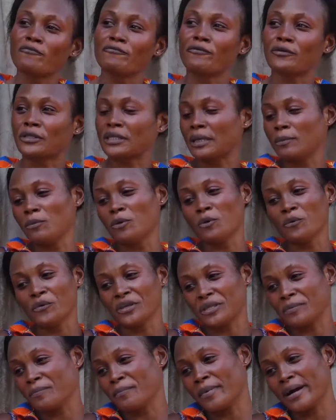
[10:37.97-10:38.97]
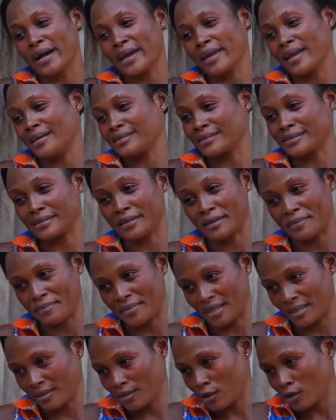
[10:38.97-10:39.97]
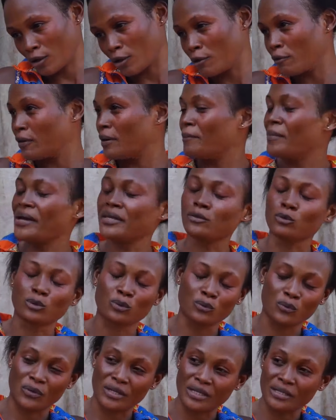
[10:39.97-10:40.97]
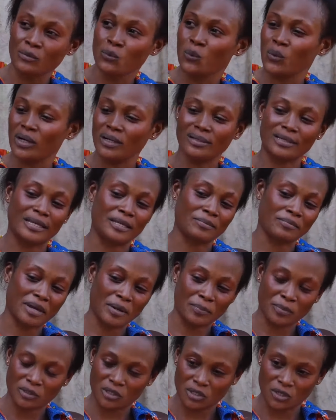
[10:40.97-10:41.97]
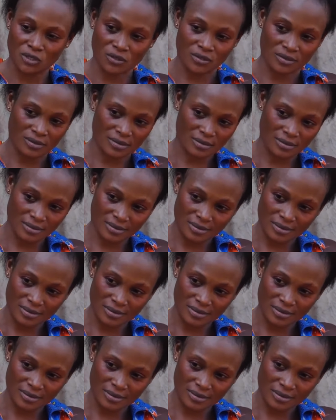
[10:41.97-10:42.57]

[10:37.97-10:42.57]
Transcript: comfortable with my assignment, or am I not doing well in position?